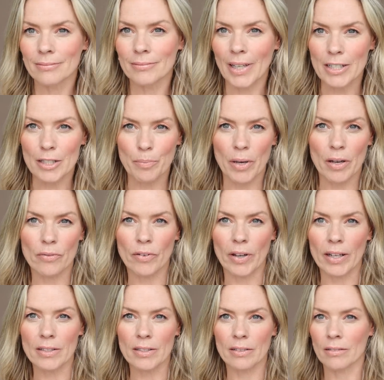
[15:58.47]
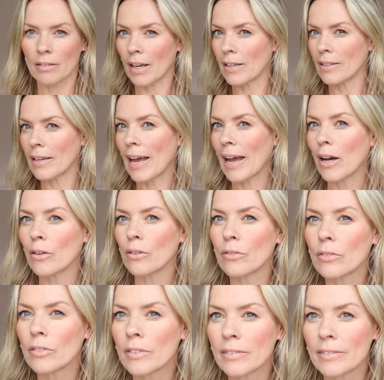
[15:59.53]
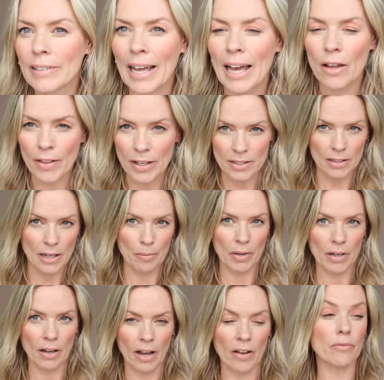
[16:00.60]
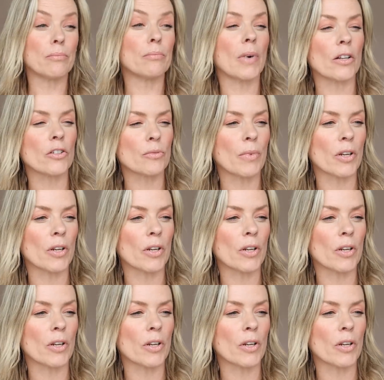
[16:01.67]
That's perfect. And now that's come alive much,